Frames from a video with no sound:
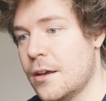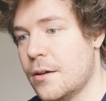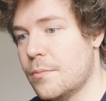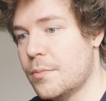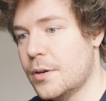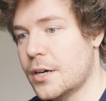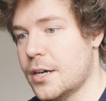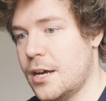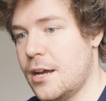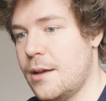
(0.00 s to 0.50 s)

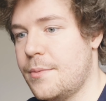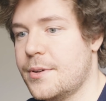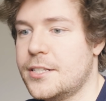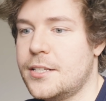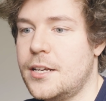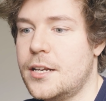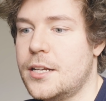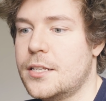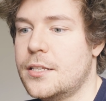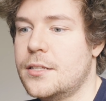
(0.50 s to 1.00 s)
but I am
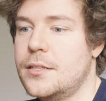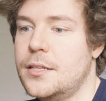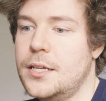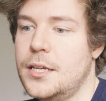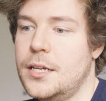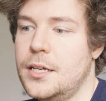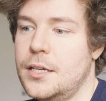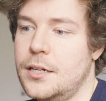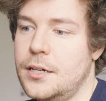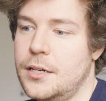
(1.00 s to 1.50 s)
excited to
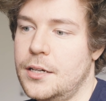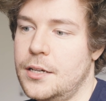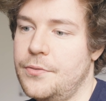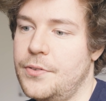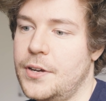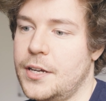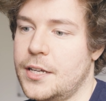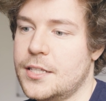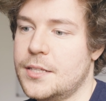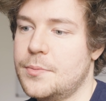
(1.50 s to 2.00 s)
see if
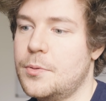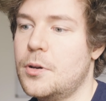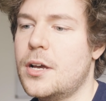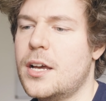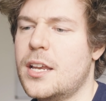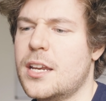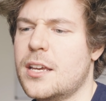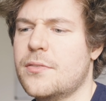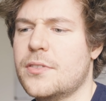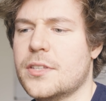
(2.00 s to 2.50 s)
I can spot
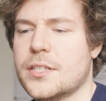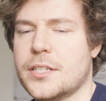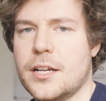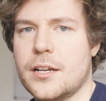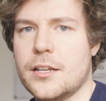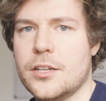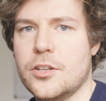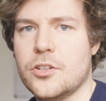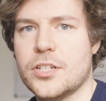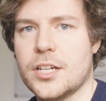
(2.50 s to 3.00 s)
any of this
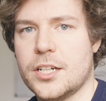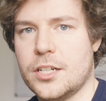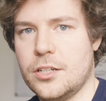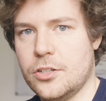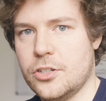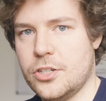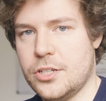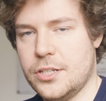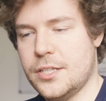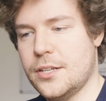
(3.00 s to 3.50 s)
kind of new
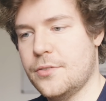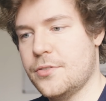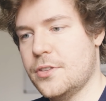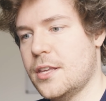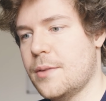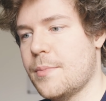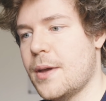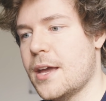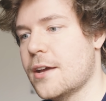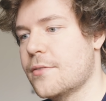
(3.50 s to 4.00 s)
technology stuff that
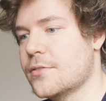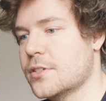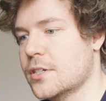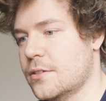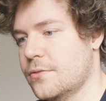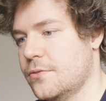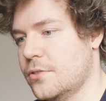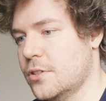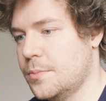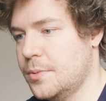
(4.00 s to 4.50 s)
they may have
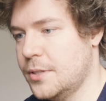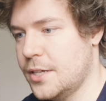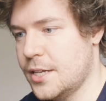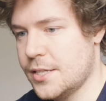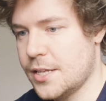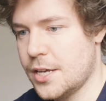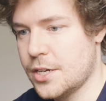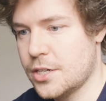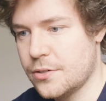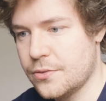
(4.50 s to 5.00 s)
done for the
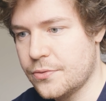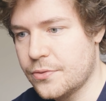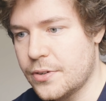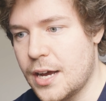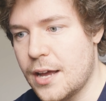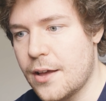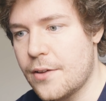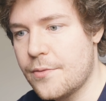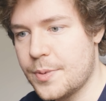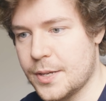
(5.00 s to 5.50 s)
PlayStation
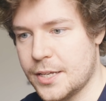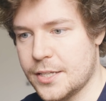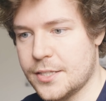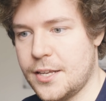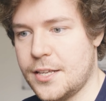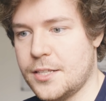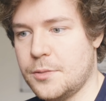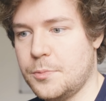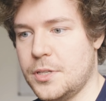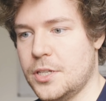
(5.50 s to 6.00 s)
5, because
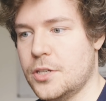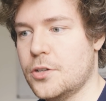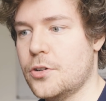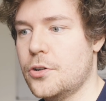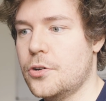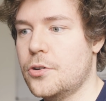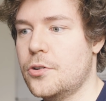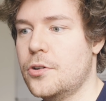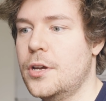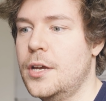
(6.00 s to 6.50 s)
as we
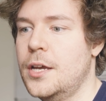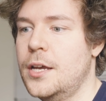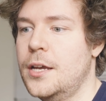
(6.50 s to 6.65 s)
know,